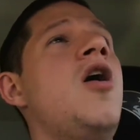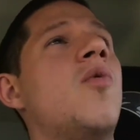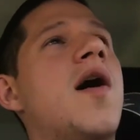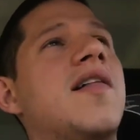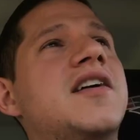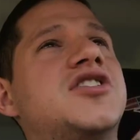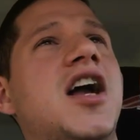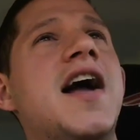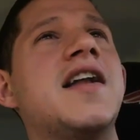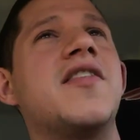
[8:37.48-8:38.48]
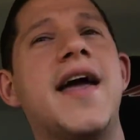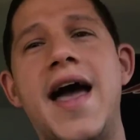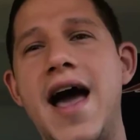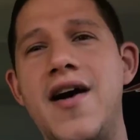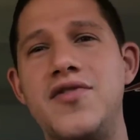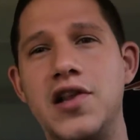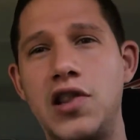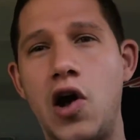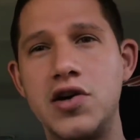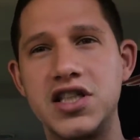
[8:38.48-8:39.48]
Well, in China, they have the
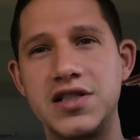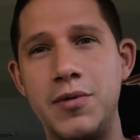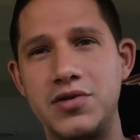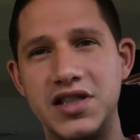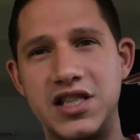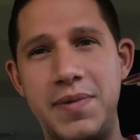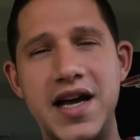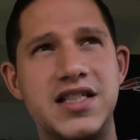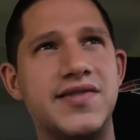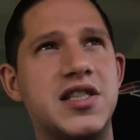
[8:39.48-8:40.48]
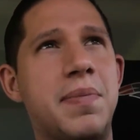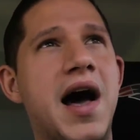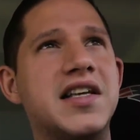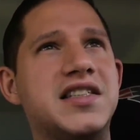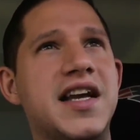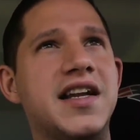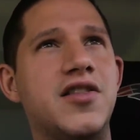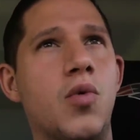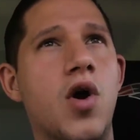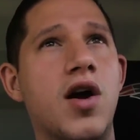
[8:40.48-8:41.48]
largest, most expansive spy state
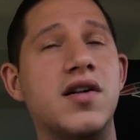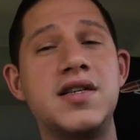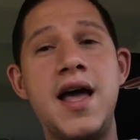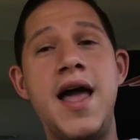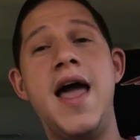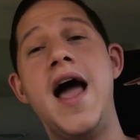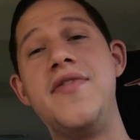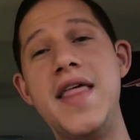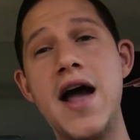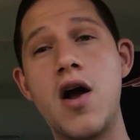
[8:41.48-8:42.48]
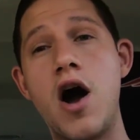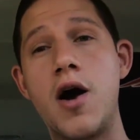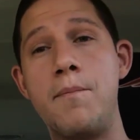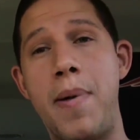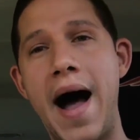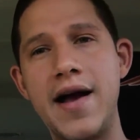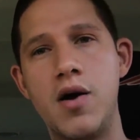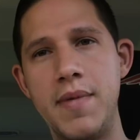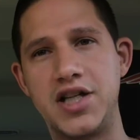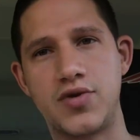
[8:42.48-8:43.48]
in the world. And there are
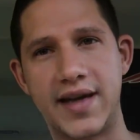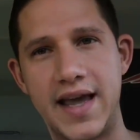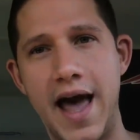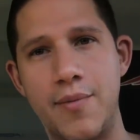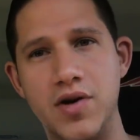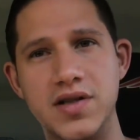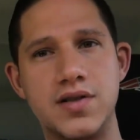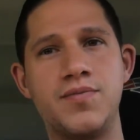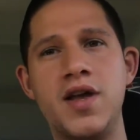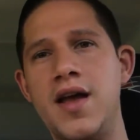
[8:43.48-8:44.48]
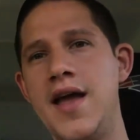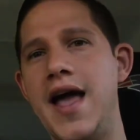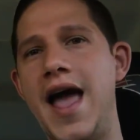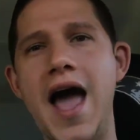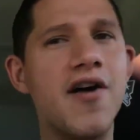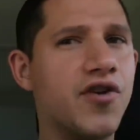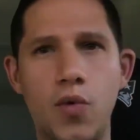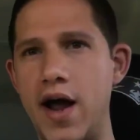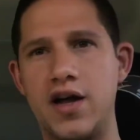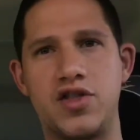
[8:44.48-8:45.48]
biometric cameras
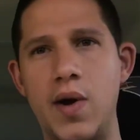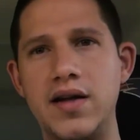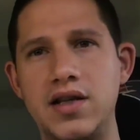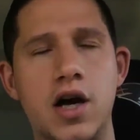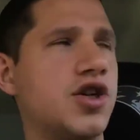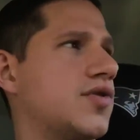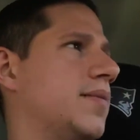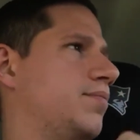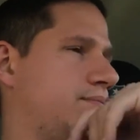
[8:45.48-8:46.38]
everywhere throughout the country.